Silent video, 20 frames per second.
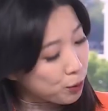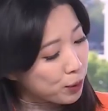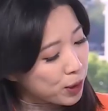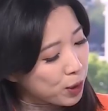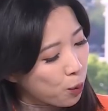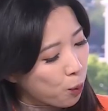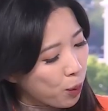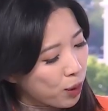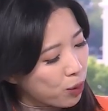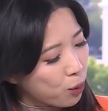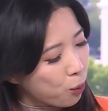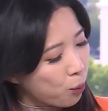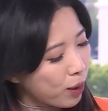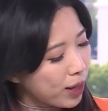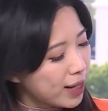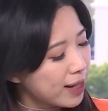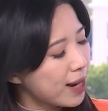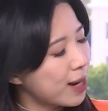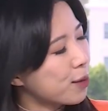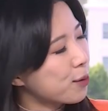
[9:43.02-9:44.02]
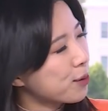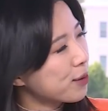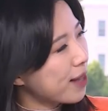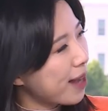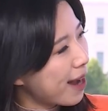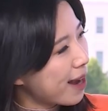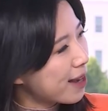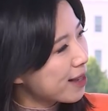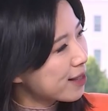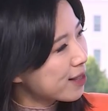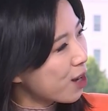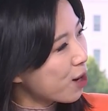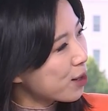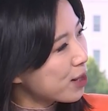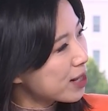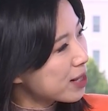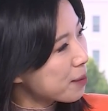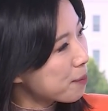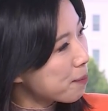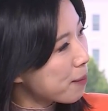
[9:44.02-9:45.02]
we know what the White House has on
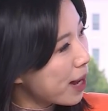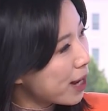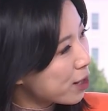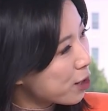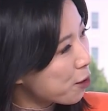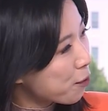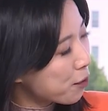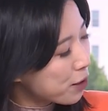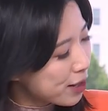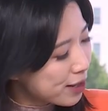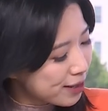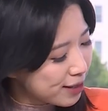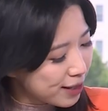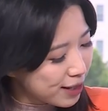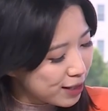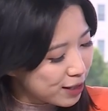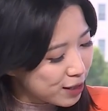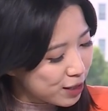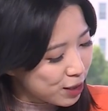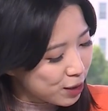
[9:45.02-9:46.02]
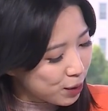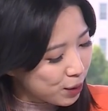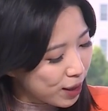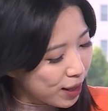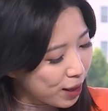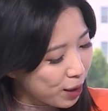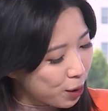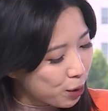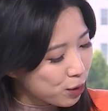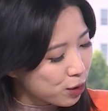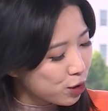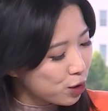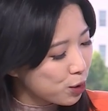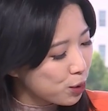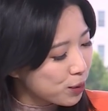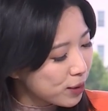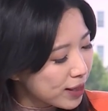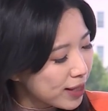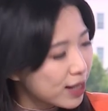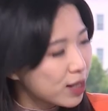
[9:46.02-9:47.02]
its menu for the state dinner? I heard
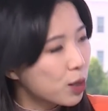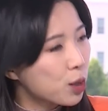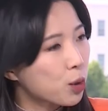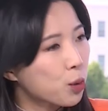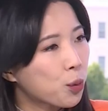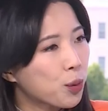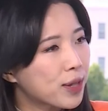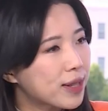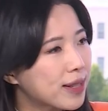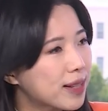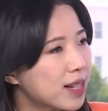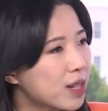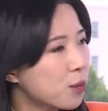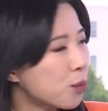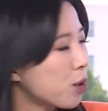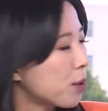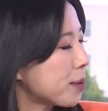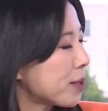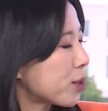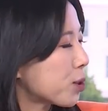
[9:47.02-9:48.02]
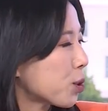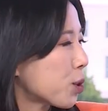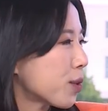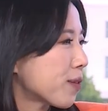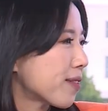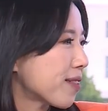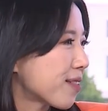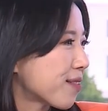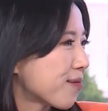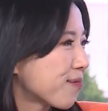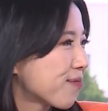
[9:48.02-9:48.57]
unique cuisine will be served.